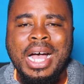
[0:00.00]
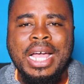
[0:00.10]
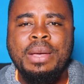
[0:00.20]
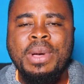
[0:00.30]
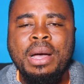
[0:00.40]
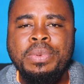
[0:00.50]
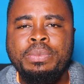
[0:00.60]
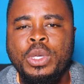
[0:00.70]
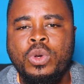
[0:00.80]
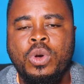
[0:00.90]
I am happy
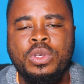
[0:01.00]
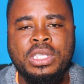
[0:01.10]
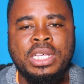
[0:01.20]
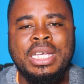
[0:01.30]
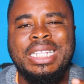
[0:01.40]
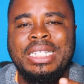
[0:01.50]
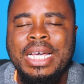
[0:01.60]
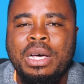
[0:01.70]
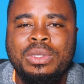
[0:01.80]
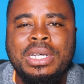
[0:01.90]
because
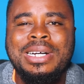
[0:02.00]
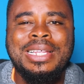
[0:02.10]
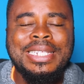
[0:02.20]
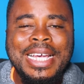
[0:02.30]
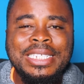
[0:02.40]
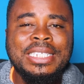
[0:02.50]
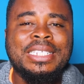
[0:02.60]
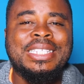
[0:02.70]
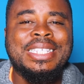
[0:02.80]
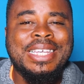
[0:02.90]
now the
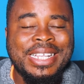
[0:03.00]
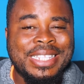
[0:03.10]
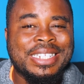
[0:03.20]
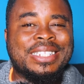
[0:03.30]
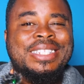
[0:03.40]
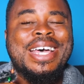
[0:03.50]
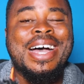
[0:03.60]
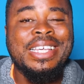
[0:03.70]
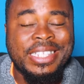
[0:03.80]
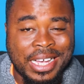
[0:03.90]
connection is getting
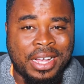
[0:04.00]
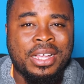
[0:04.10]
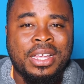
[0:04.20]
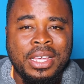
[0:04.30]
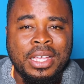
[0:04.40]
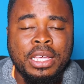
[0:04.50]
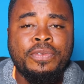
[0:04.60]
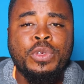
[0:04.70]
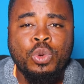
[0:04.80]
tighter, if